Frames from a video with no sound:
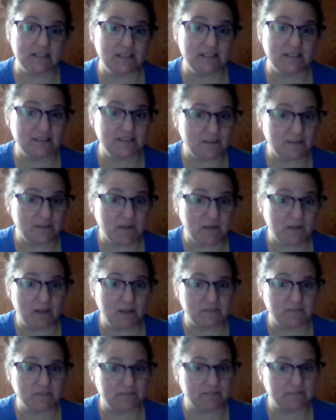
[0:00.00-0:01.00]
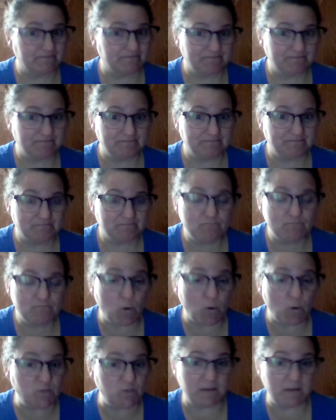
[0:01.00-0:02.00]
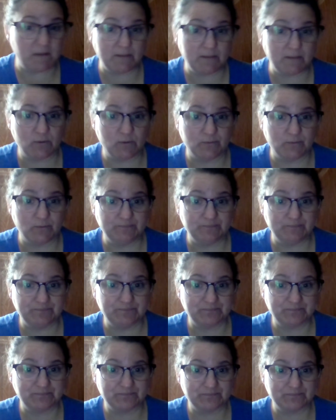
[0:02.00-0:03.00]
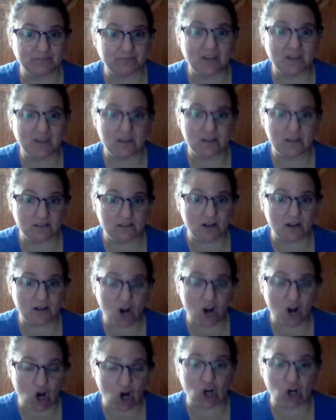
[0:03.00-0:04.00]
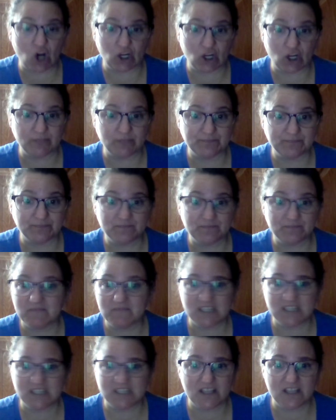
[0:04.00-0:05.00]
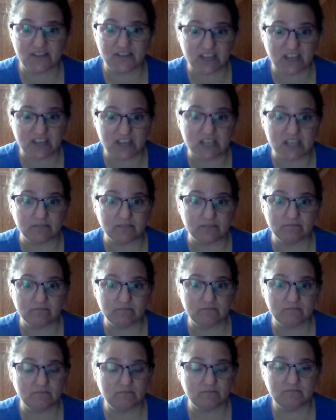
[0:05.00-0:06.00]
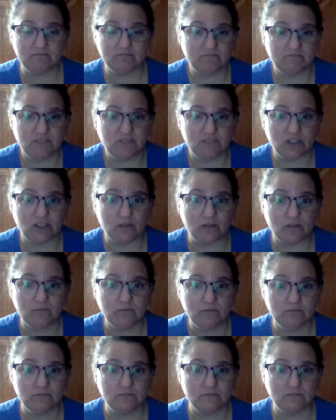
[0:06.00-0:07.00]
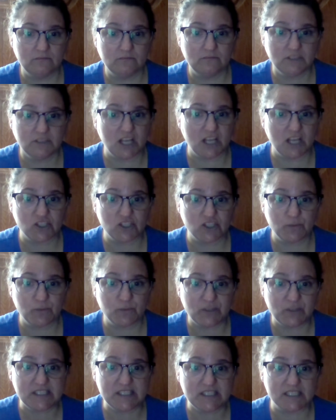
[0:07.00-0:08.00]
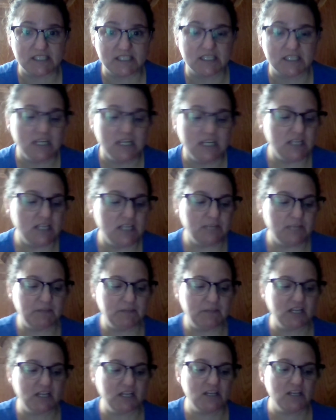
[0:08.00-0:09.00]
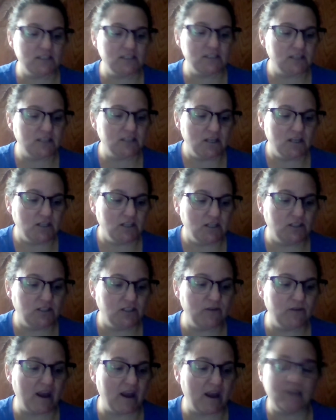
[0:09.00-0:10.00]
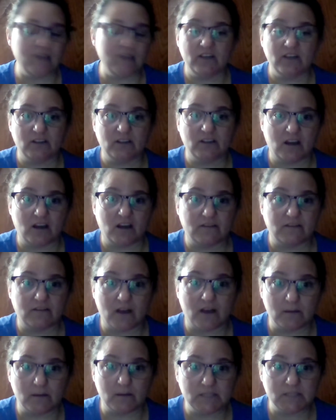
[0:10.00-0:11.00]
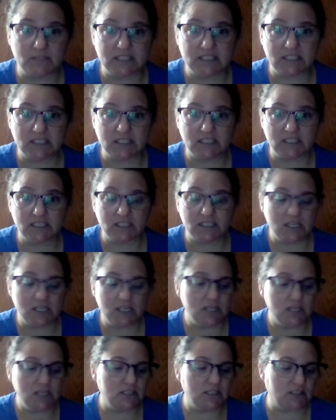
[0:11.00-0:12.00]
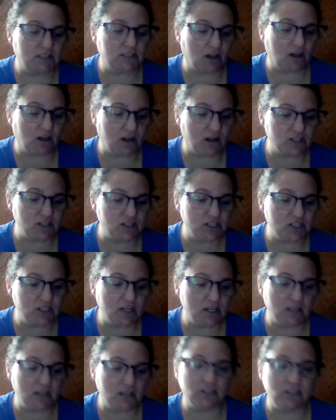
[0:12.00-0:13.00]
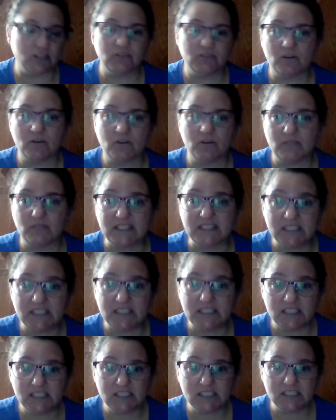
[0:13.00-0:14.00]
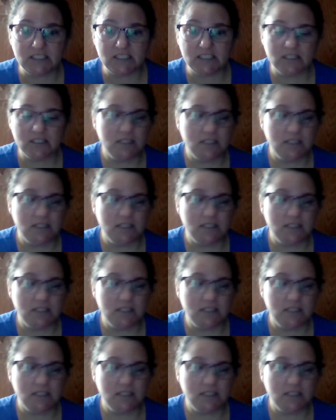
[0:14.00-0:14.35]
sometimes most people are thin, with gastroparesis, because you have a lot of vomiting, nausea, you don't eat.